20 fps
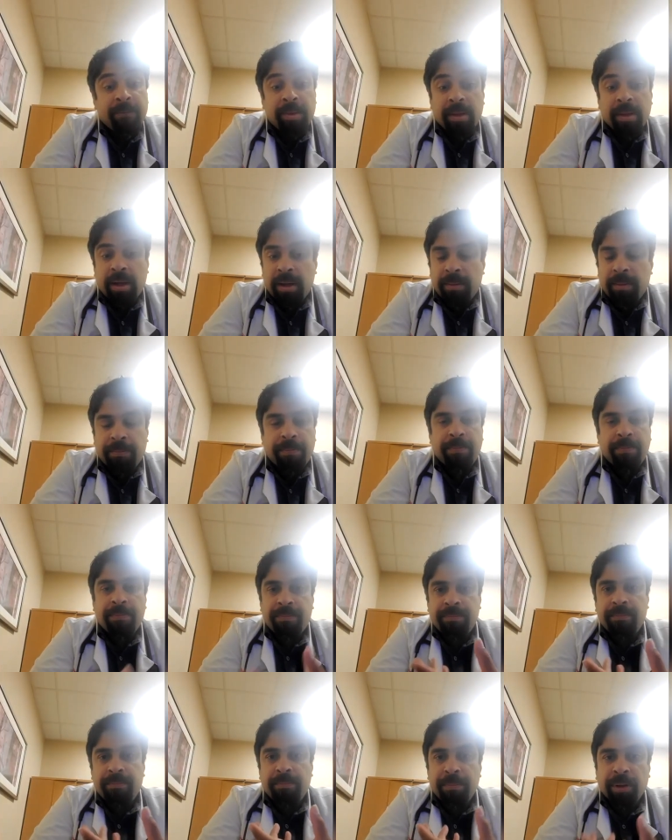I
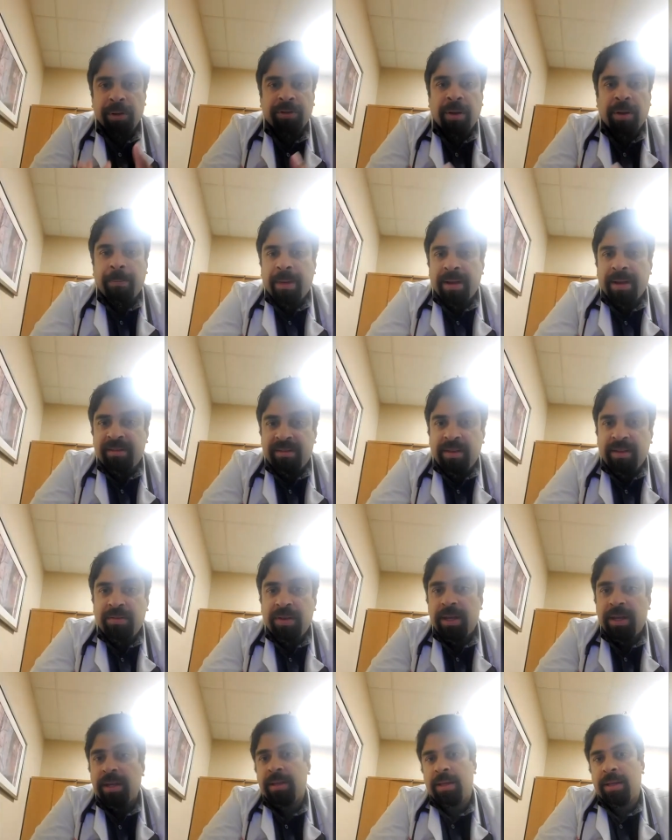built up my
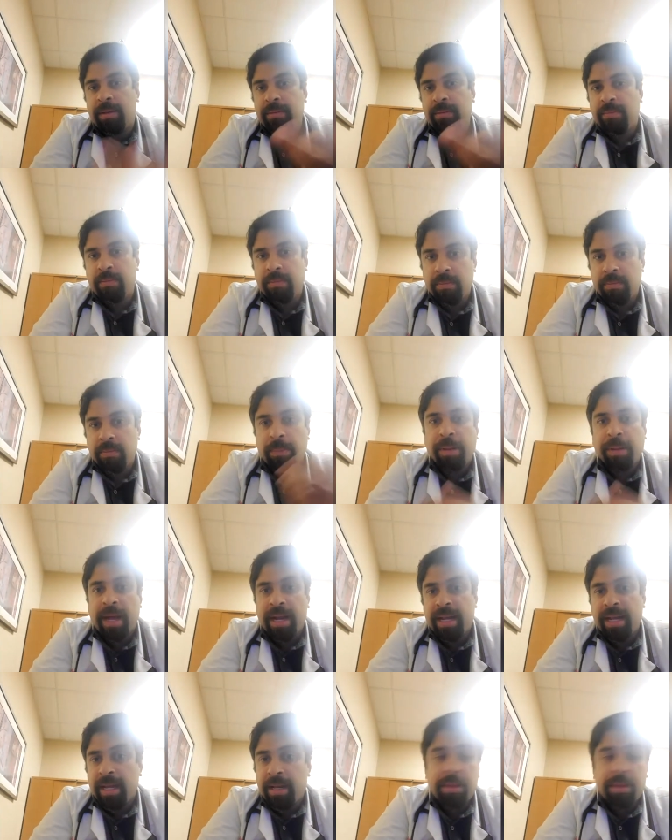CV and then applied
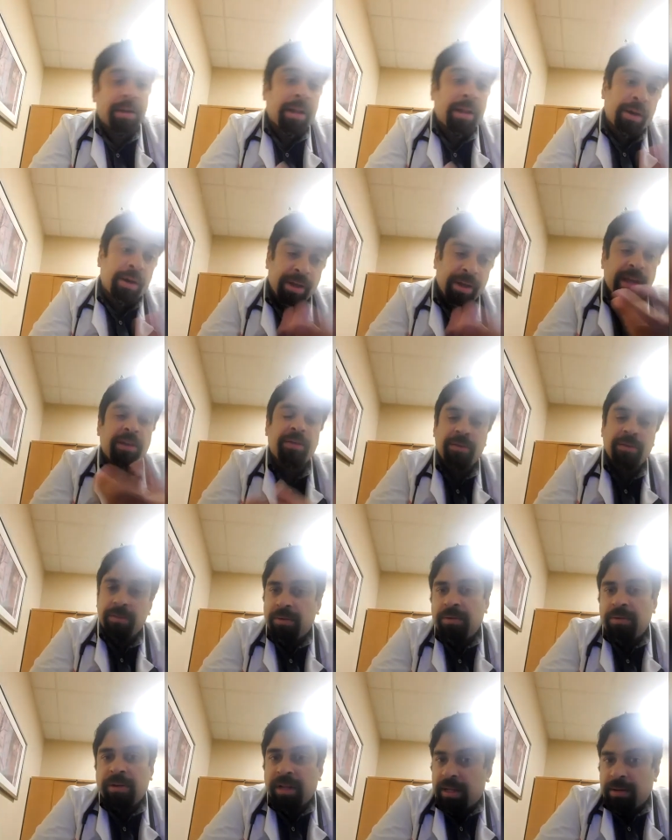again. And they're like, okay,
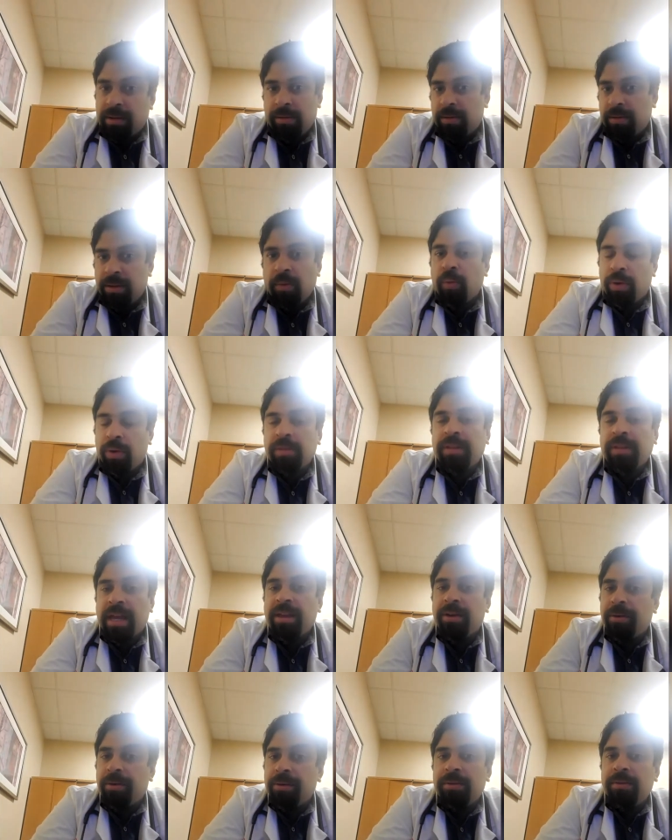we'll take
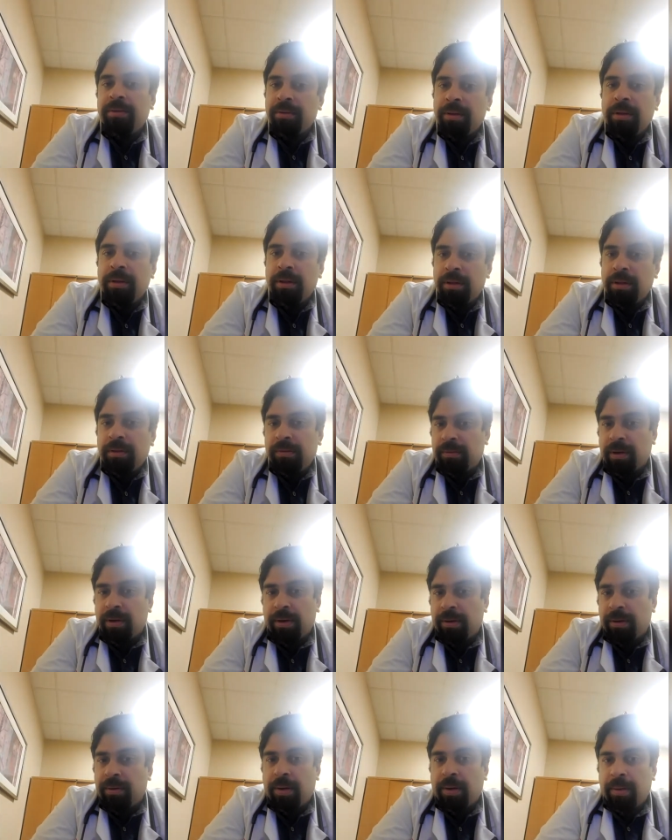you.
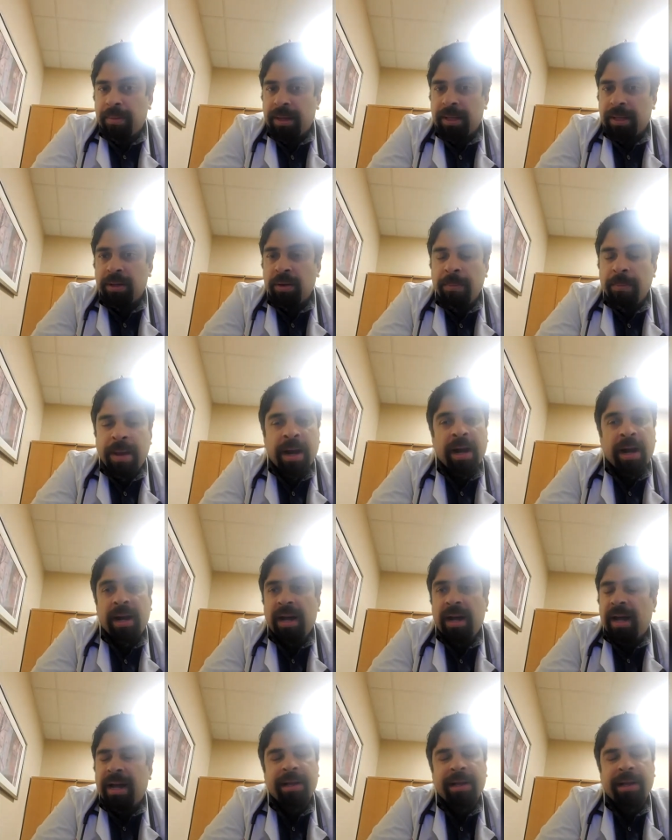So, I mean, you don't
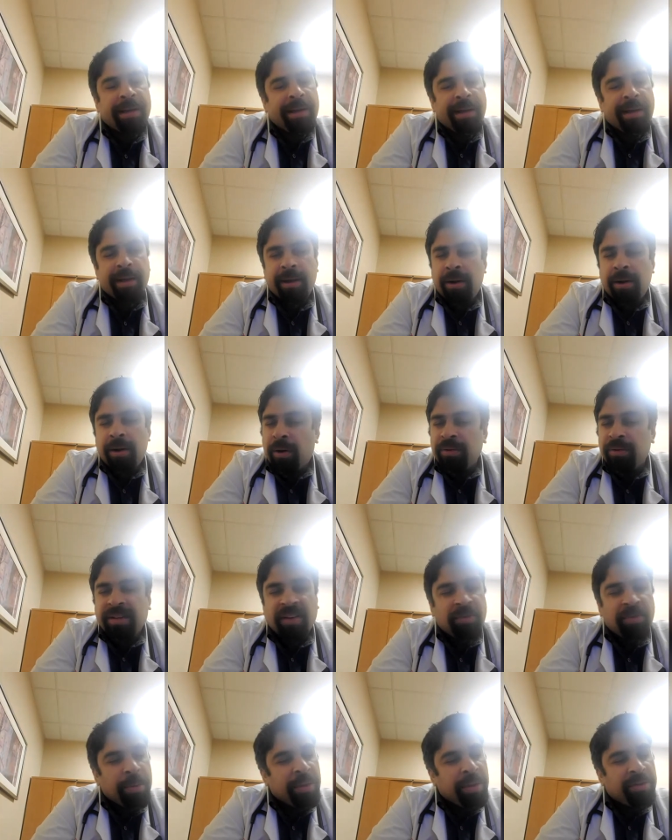always have to
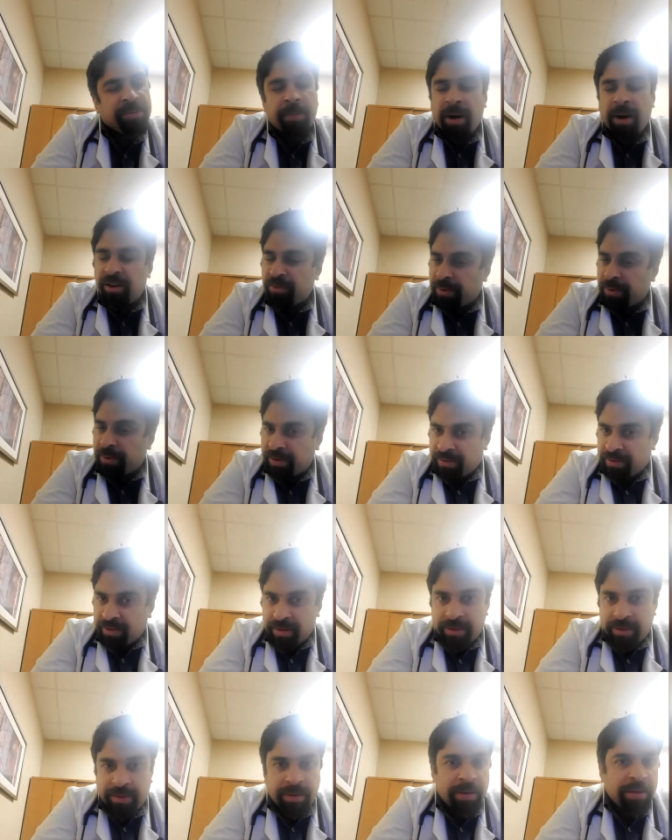be the smartest person
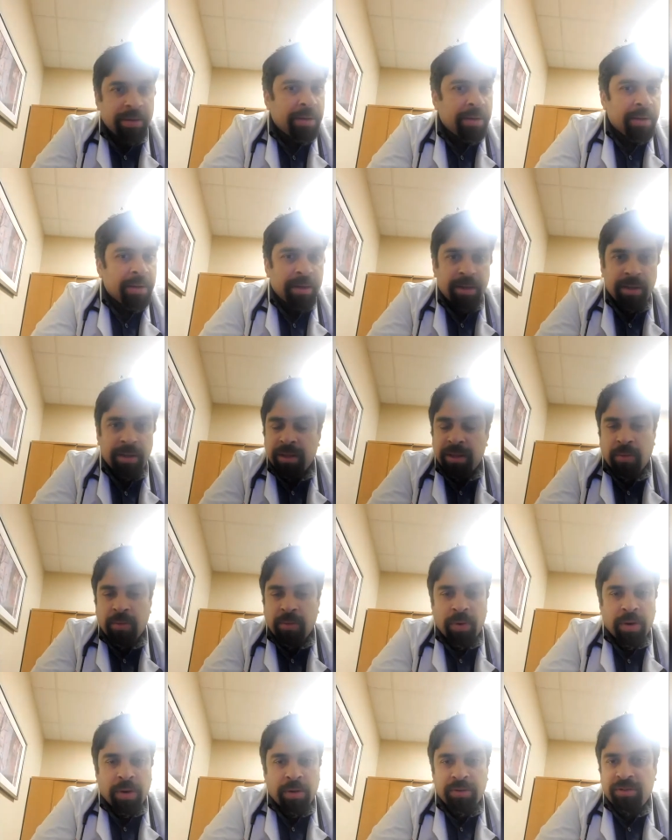in the
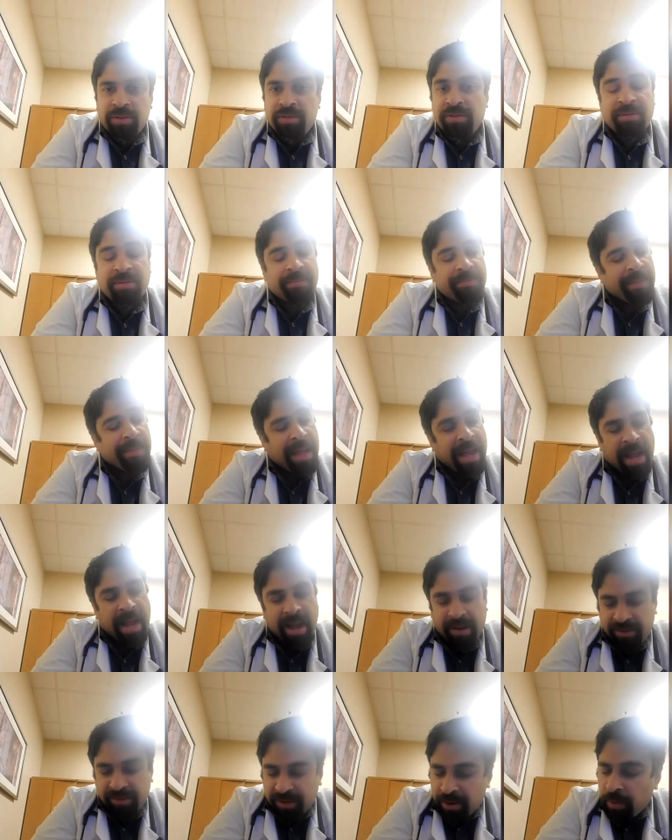world. You just
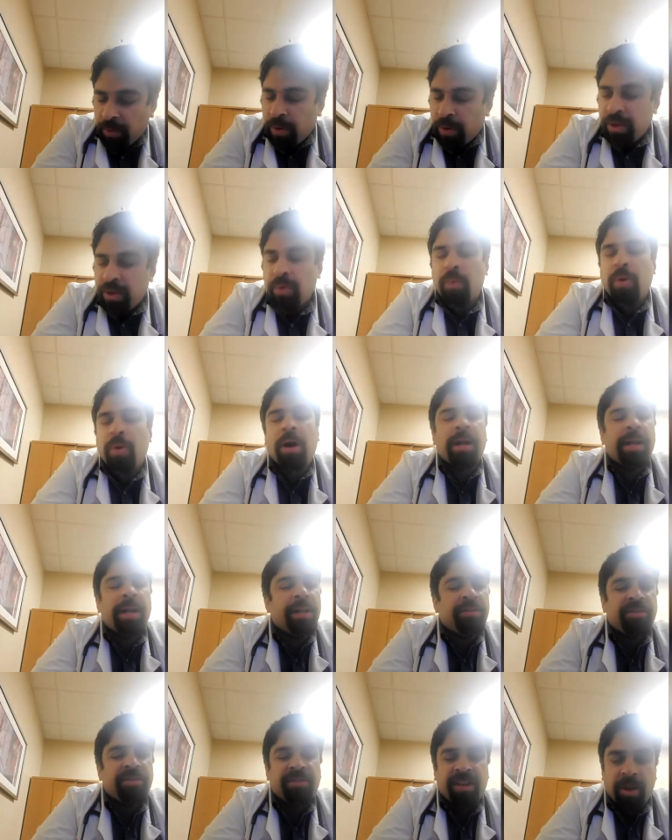have to know what you want and
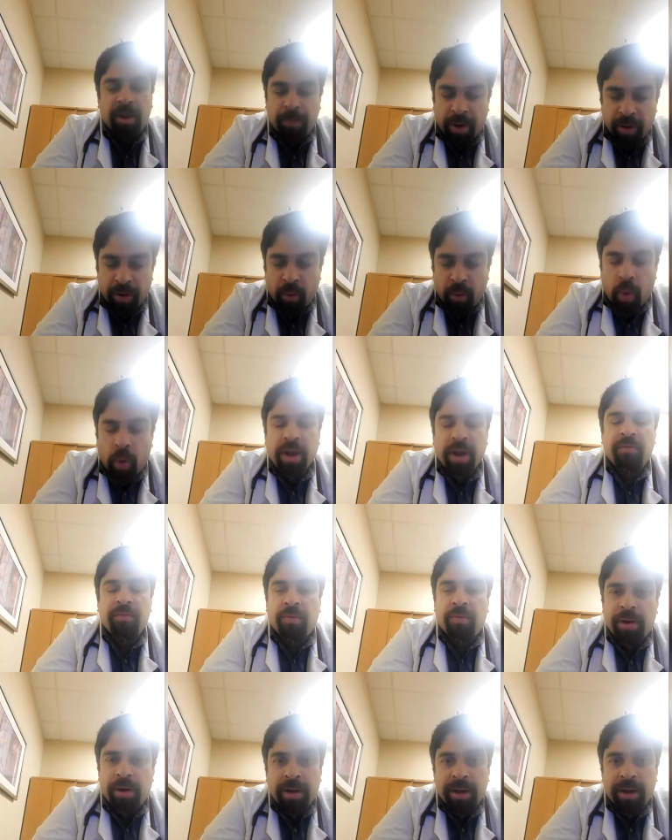just keep on working
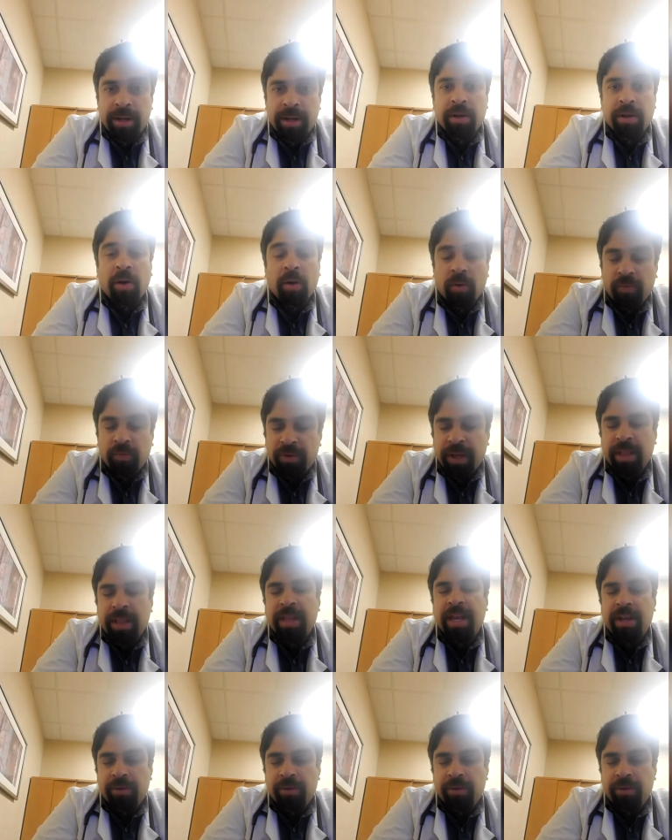for it. And hopefully in the end,
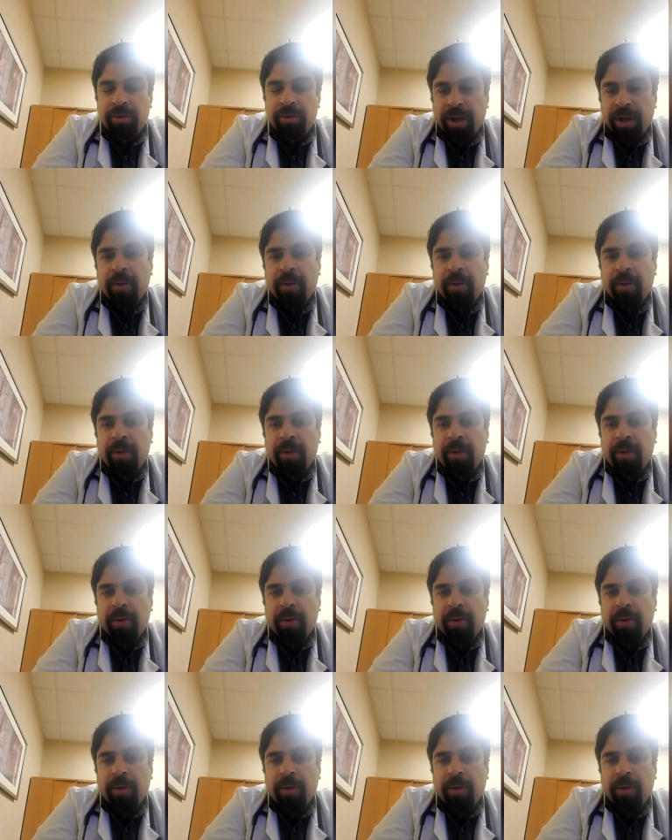you'll get what